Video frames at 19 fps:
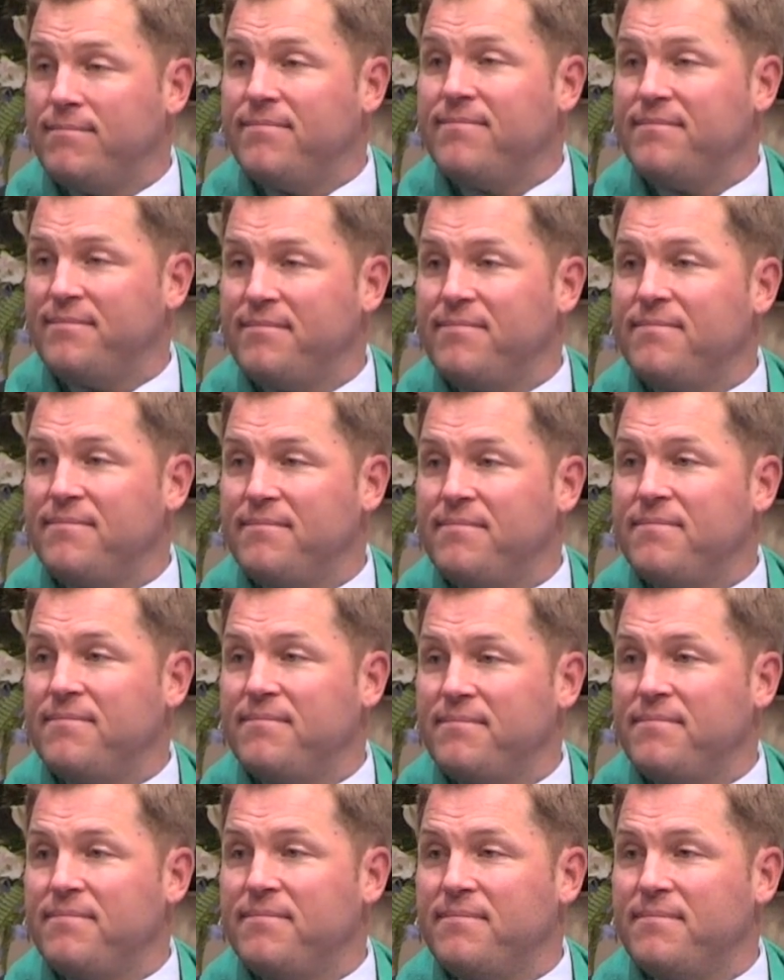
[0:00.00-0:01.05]

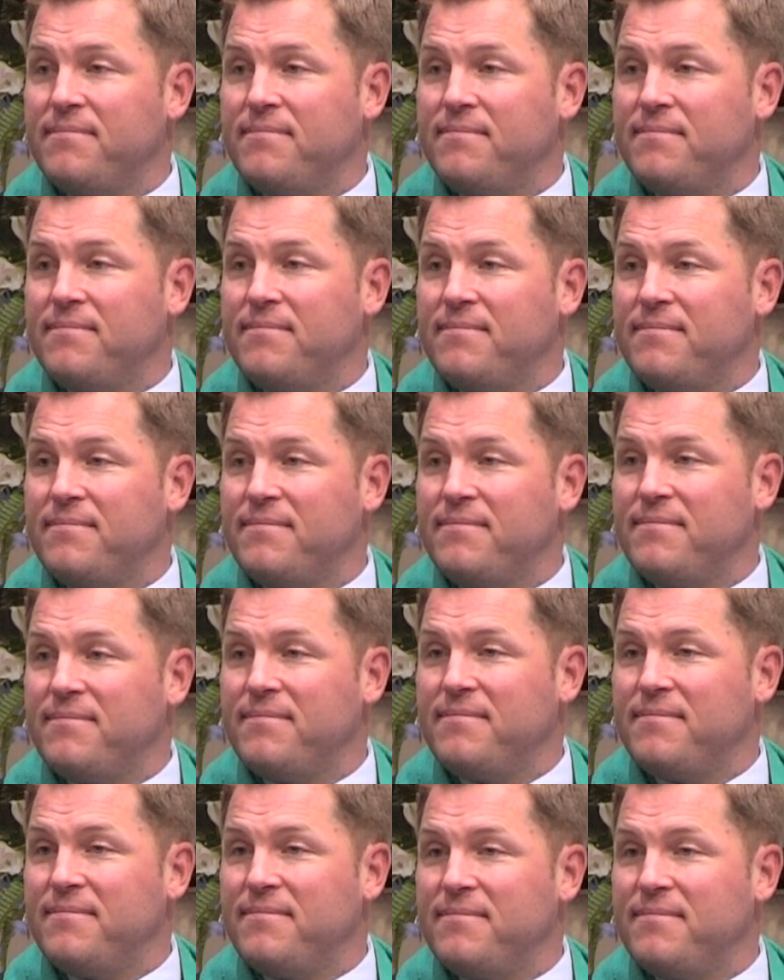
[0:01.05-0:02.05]
(no one is talking)